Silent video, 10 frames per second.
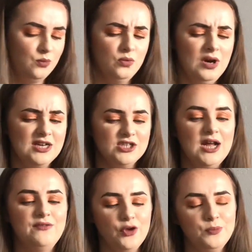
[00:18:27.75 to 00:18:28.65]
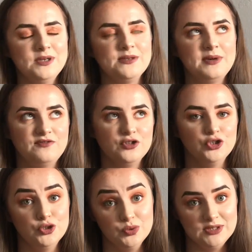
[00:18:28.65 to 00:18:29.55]
Well, actually, I've opened it, but I've not
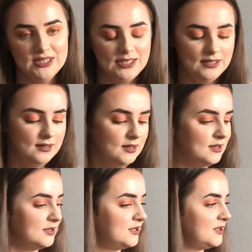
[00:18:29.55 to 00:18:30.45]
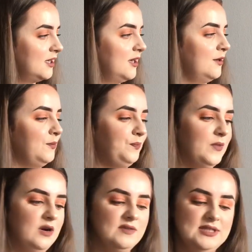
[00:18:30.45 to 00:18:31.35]
used it. So
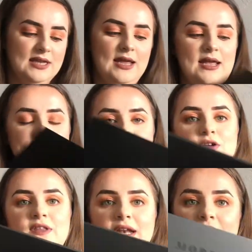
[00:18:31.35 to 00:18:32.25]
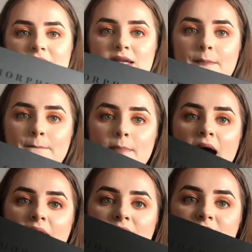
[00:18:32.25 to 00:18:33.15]
obviously it's got the nice
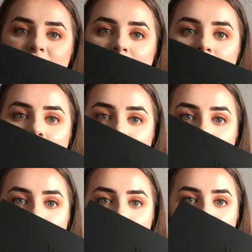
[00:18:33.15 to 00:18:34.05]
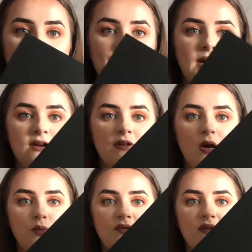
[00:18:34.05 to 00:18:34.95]
matte black
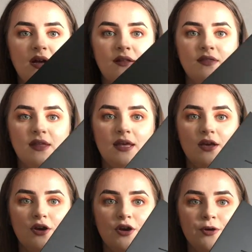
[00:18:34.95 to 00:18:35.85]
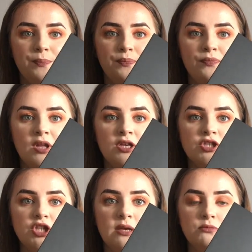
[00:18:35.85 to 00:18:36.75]
background with like the um,
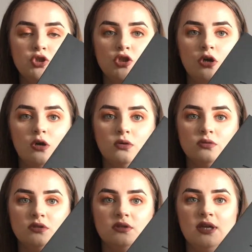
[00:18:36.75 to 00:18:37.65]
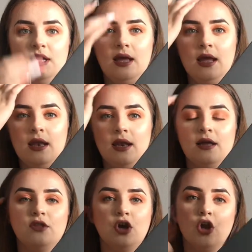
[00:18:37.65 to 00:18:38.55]
James Charles in
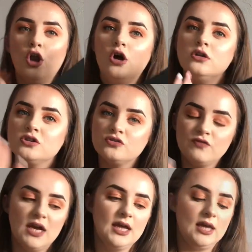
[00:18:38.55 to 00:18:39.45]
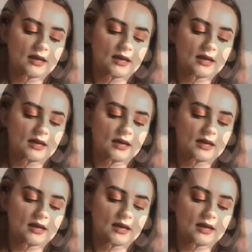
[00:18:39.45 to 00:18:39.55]
like the gloss writing.